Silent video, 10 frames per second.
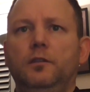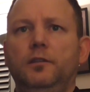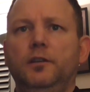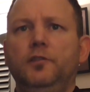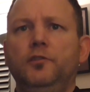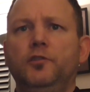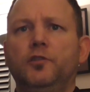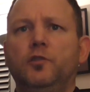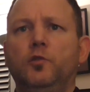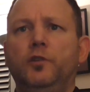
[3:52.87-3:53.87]
The
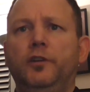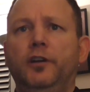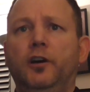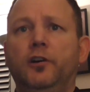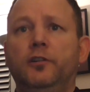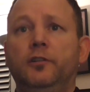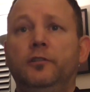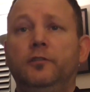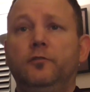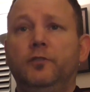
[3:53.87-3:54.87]
other coronary
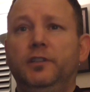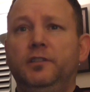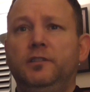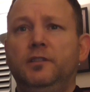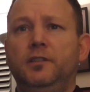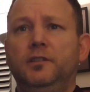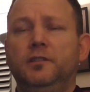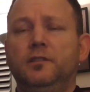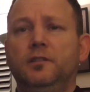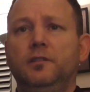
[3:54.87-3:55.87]
artery
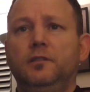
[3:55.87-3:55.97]
disease